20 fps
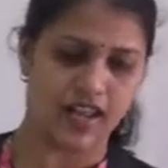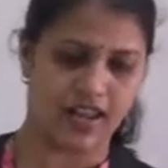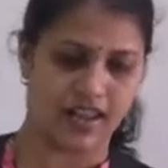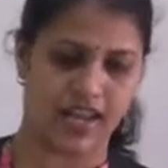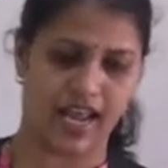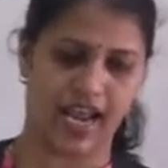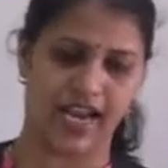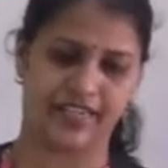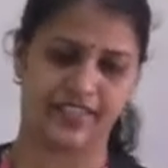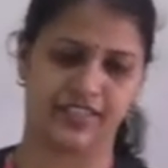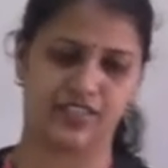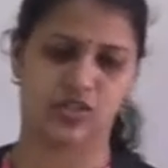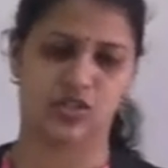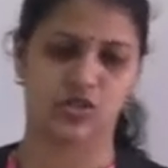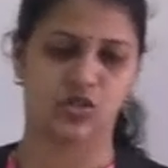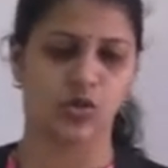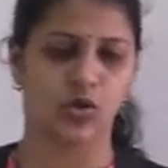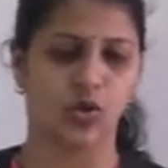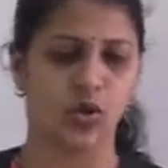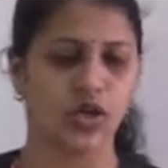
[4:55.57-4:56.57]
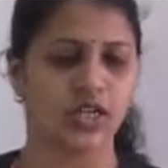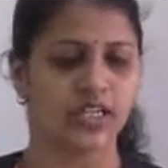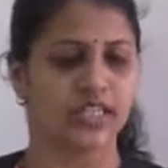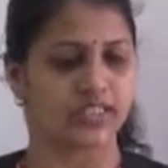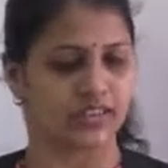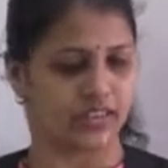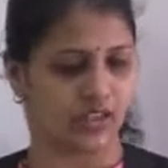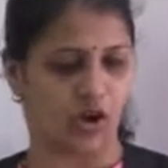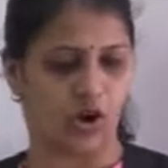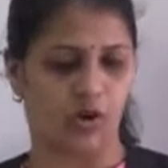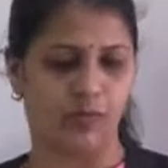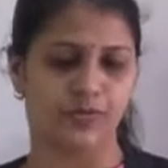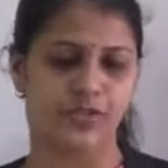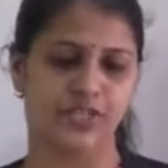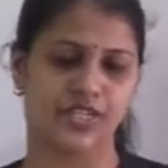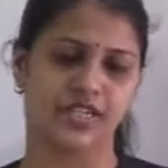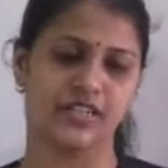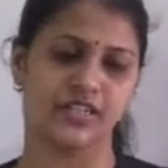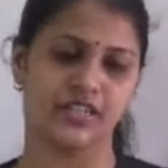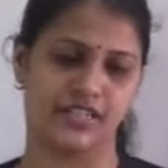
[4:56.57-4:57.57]
light. So the
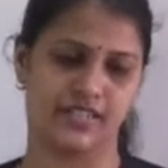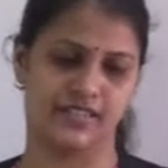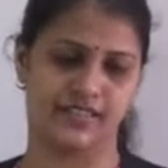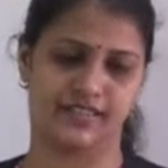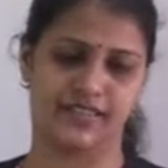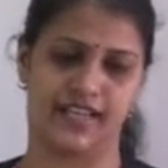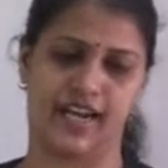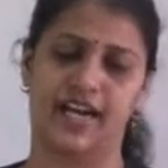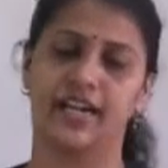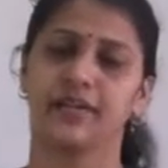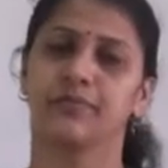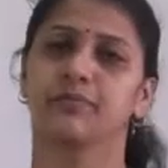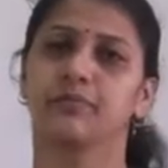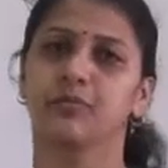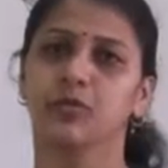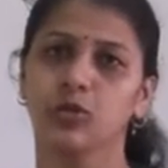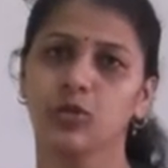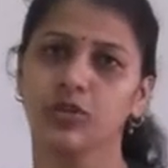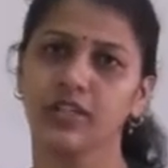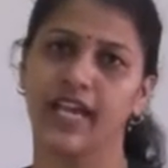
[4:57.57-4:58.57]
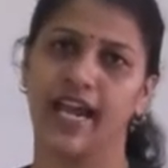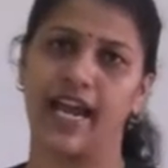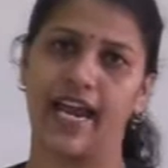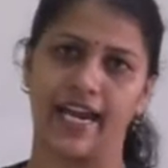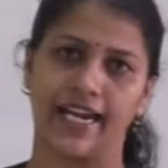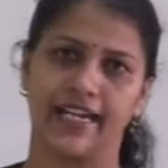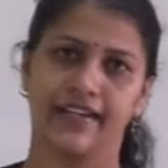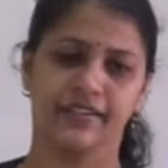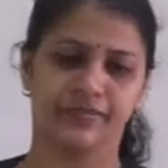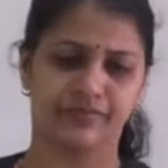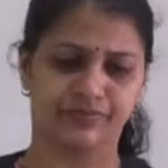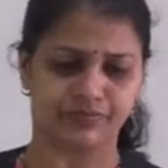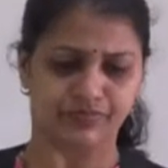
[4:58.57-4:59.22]
option is that moon and